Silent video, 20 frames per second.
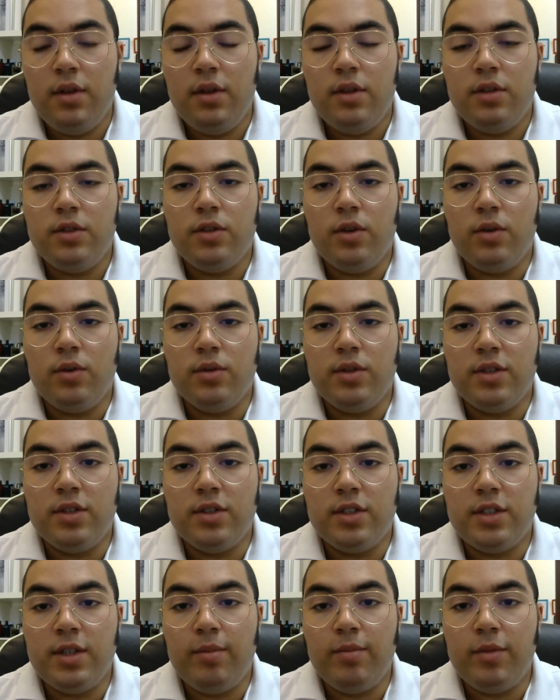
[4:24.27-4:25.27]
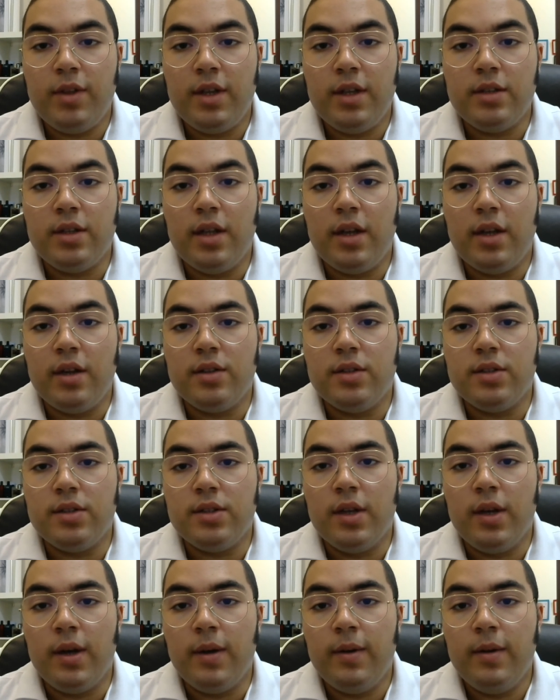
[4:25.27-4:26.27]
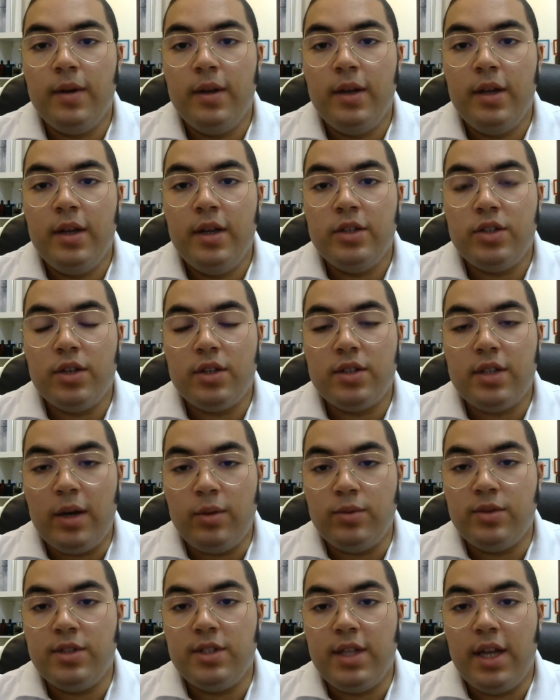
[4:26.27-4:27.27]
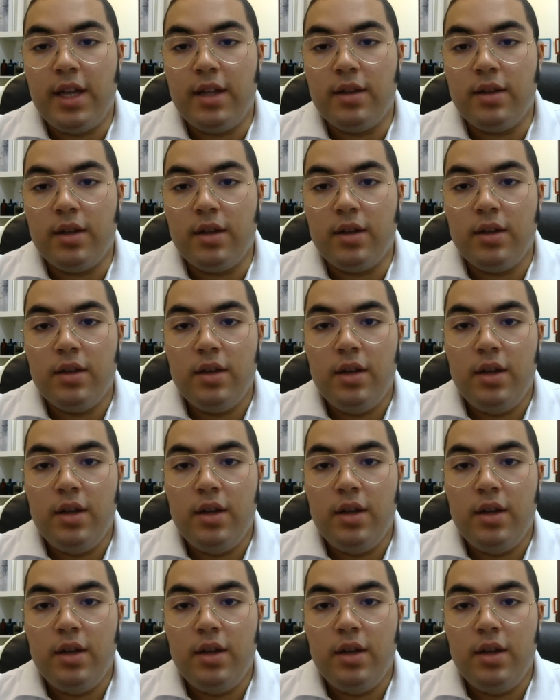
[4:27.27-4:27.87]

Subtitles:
So this is something that is just outstanding,